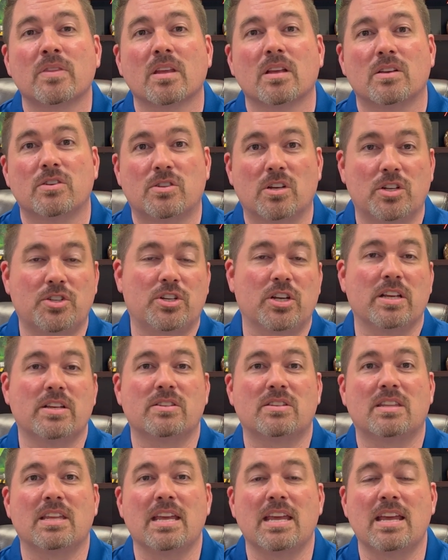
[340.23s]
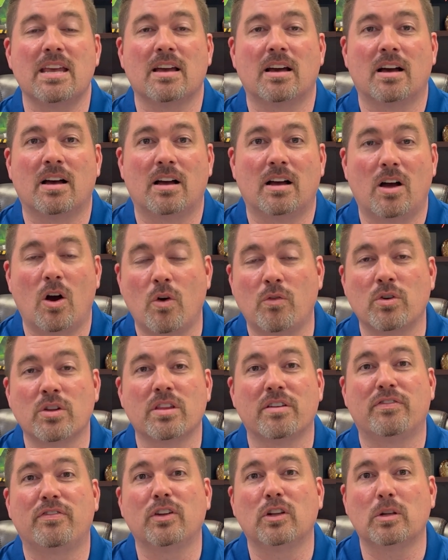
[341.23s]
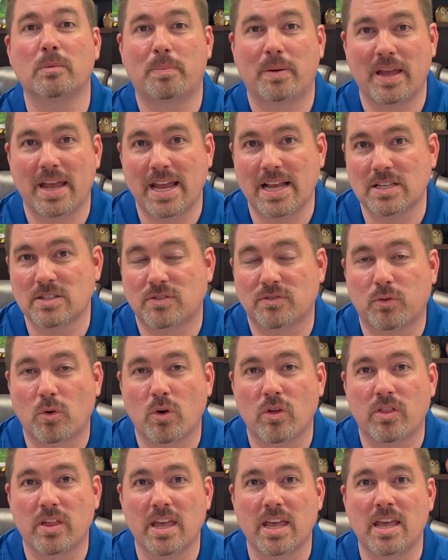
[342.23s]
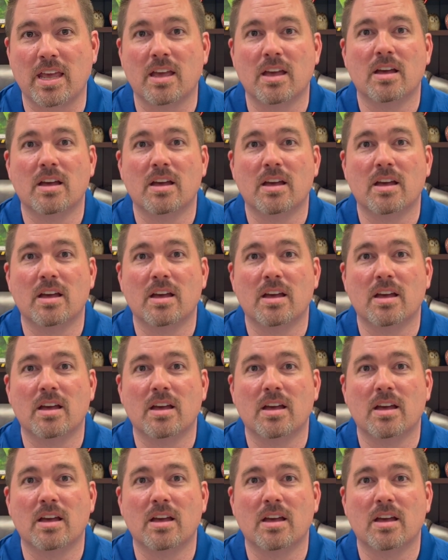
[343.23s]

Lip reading: such as the over in the Philippines for the